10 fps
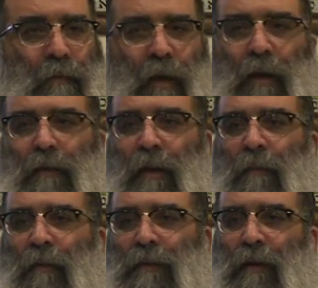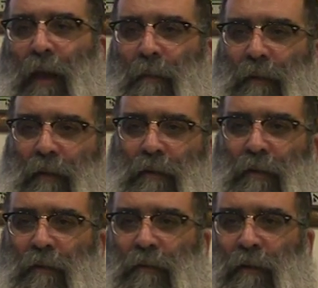You're not thinking about what's going to happen to your
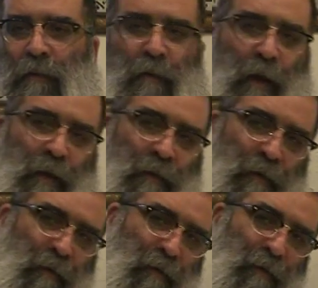children. Don't hide that.